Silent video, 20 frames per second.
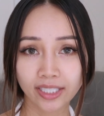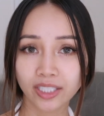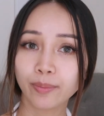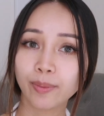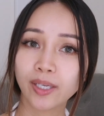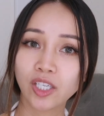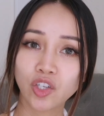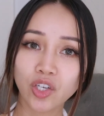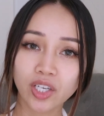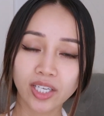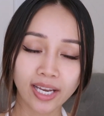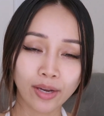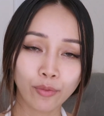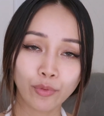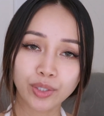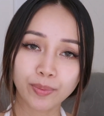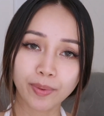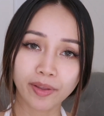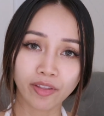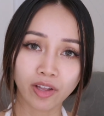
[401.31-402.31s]
speech
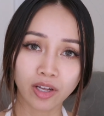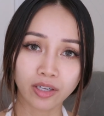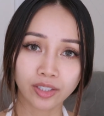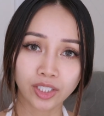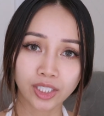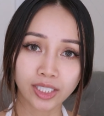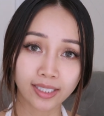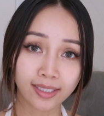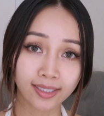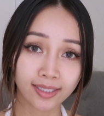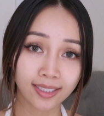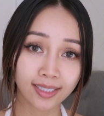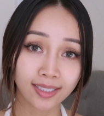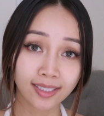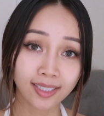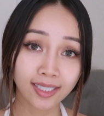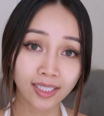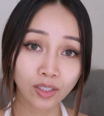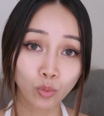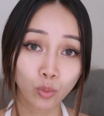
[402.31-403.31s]
language pathology
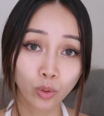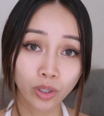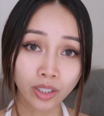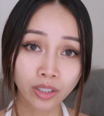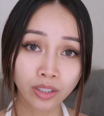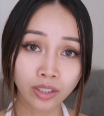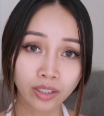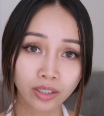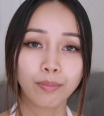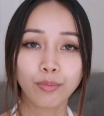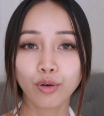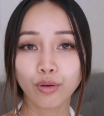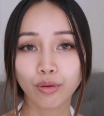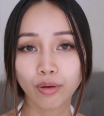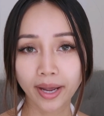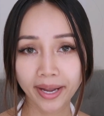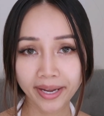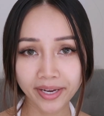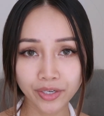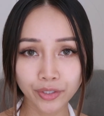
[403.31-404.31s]
assisting work
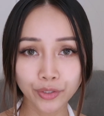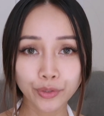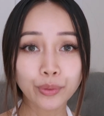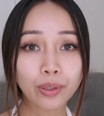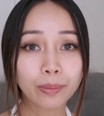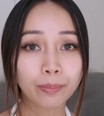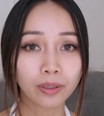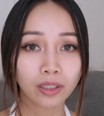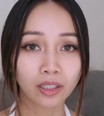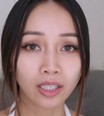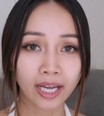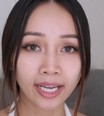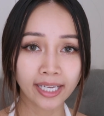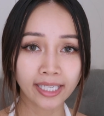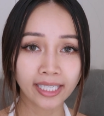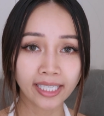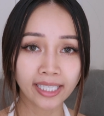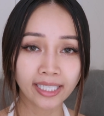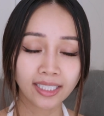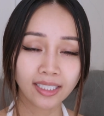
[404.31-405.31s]
prior to
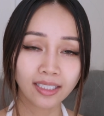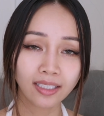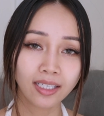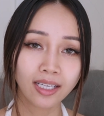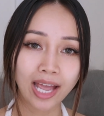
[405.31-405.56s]
applying,